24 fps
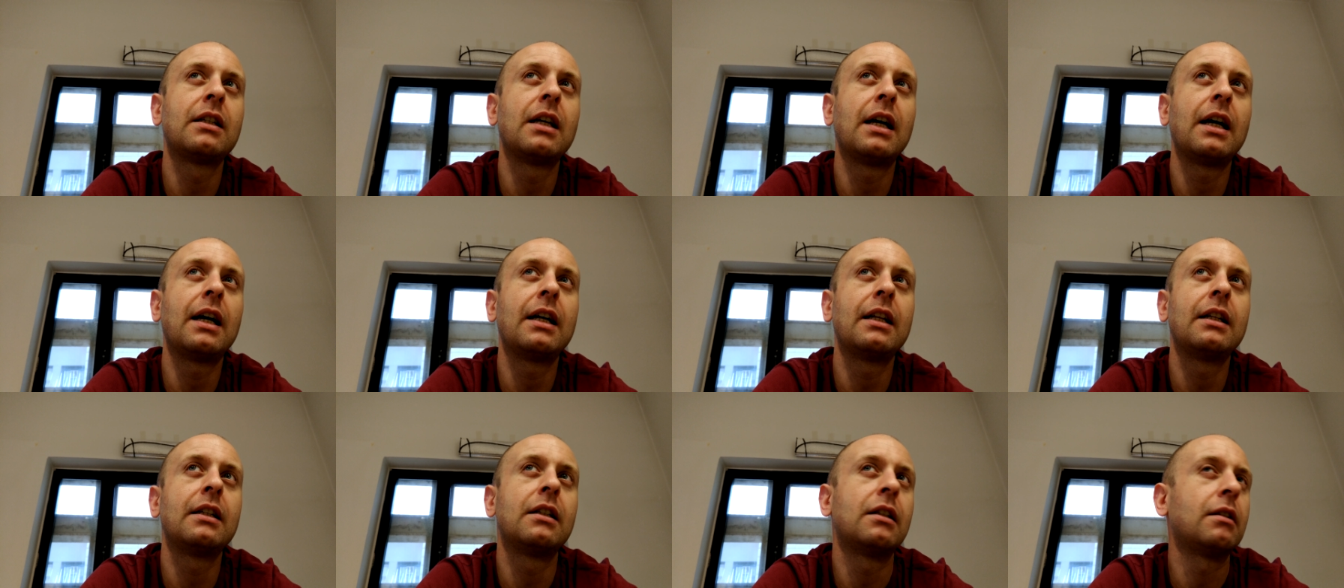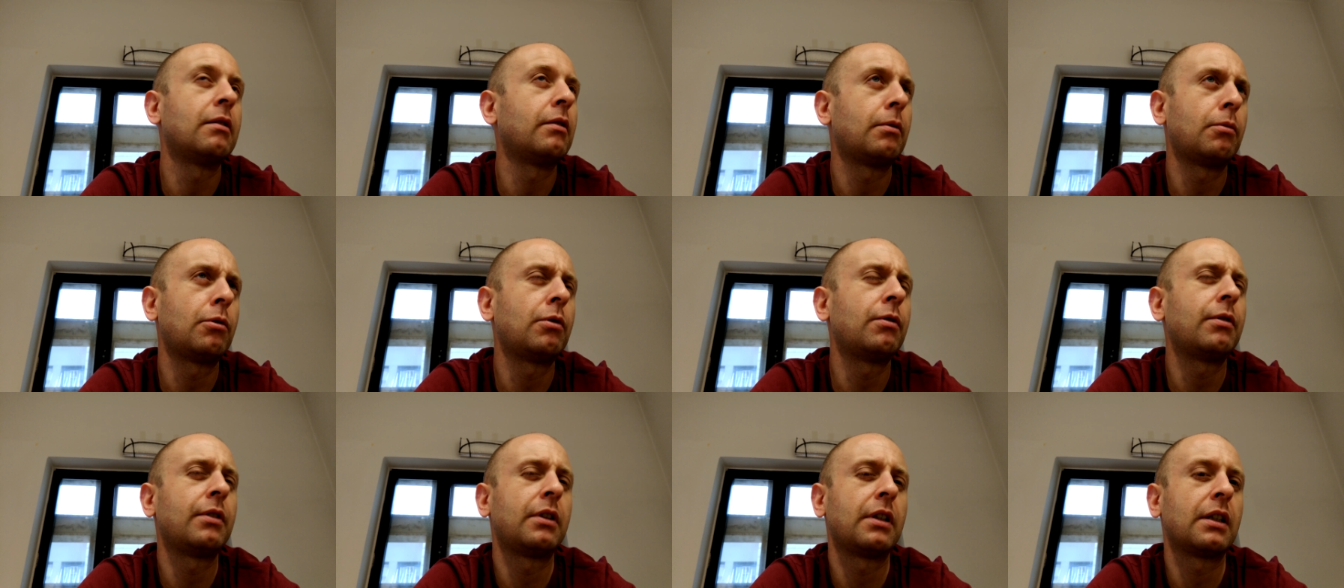and the
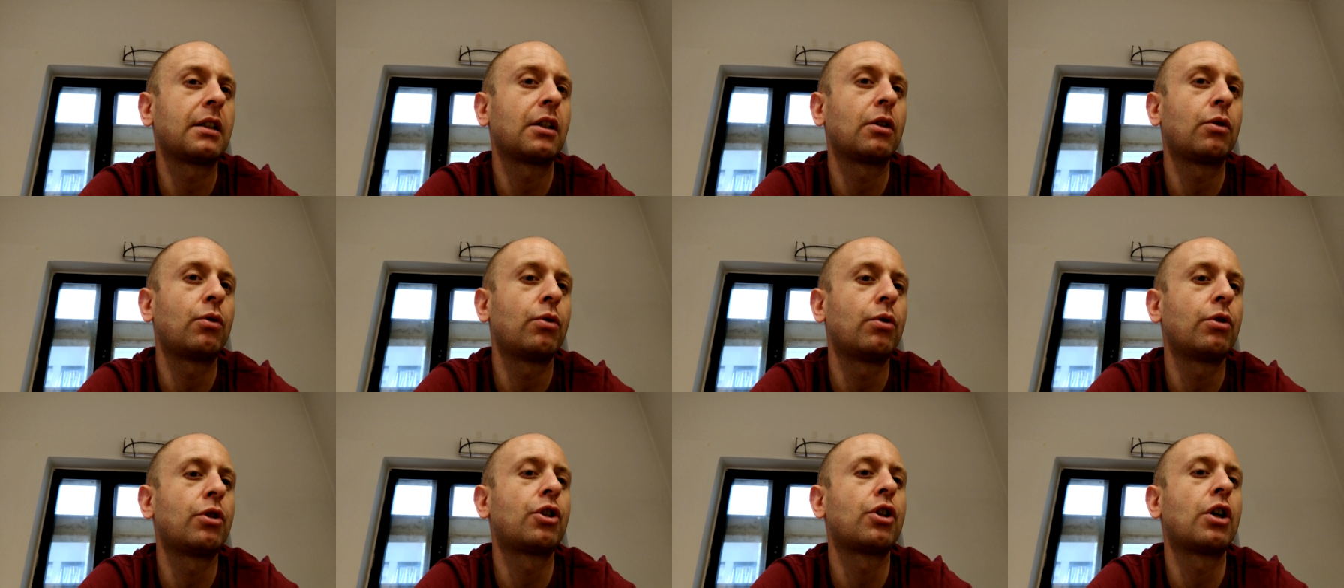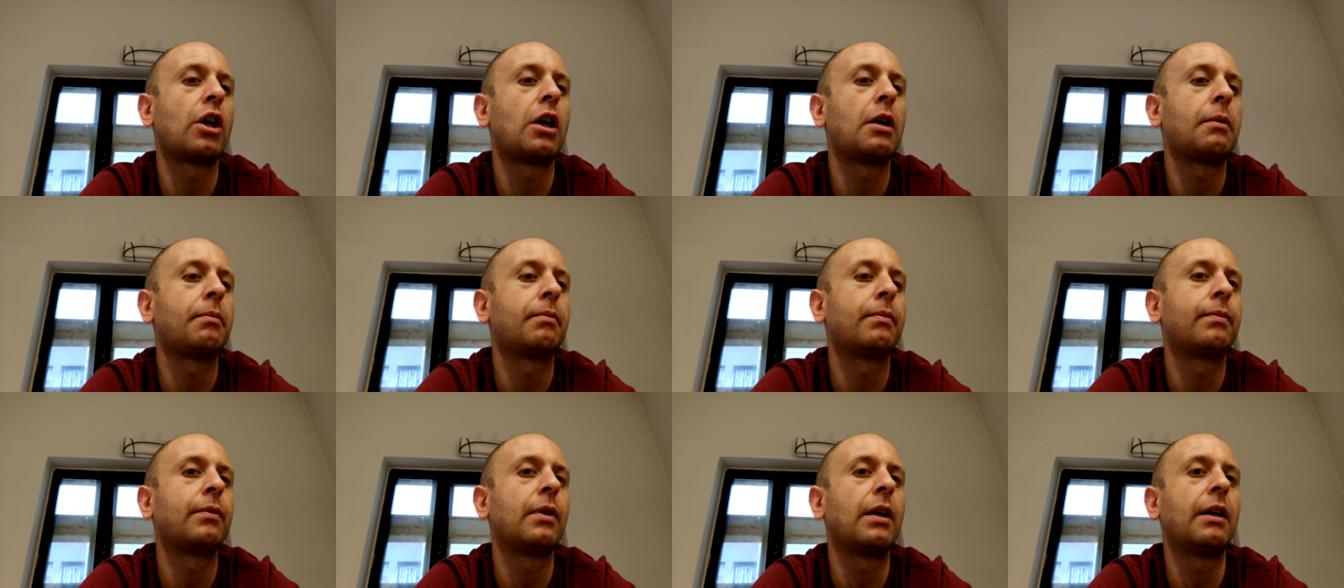movie does a good job